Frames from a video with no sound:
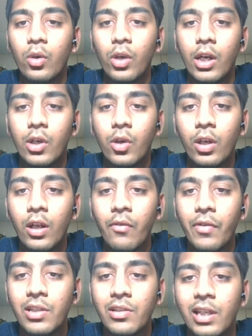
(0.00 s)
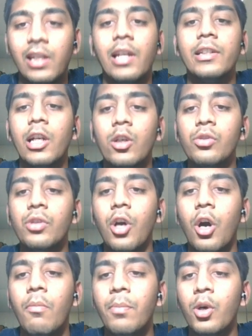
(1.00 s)
microcontroller which is connected to the
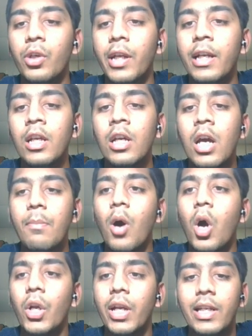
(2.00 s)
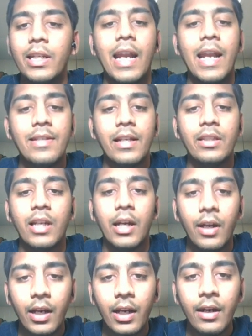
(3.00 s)
COM port 8 baud rate
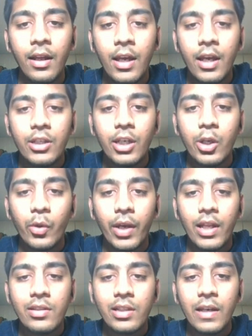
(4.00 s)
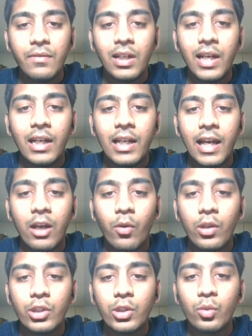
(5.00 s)
9600. Here you can see if the data
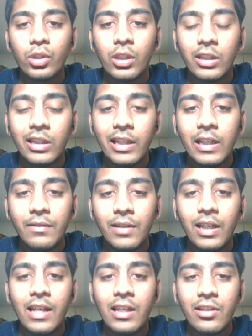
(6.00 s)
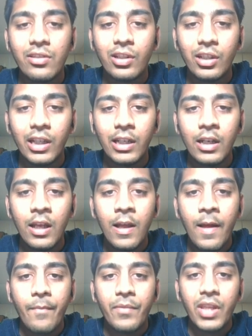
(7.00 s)
equals to 13, if the length is 13,
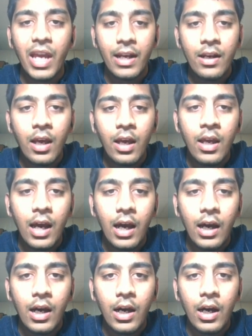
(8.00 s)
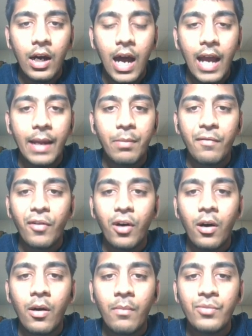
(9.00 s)
then uh, I
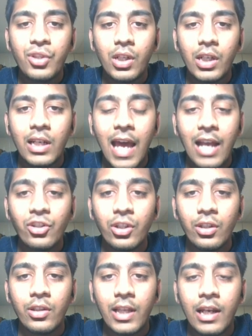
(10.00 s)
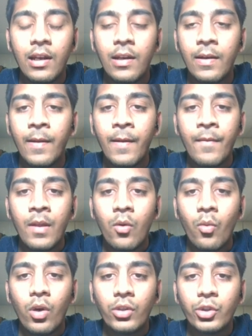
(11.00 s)
perform certain action. Then
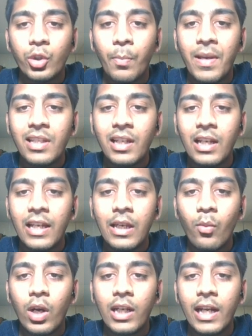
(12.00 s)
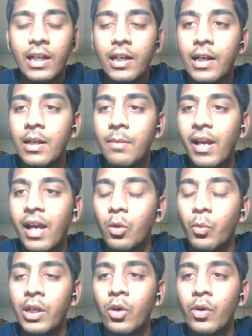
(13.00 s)
uh, so basically what I did in my
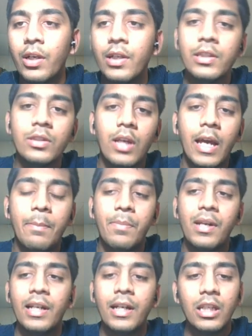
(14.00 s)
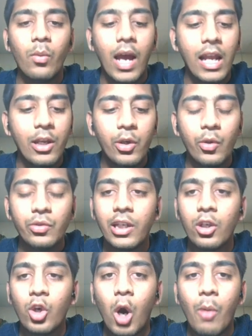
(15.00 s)
Arduino is I printed the value using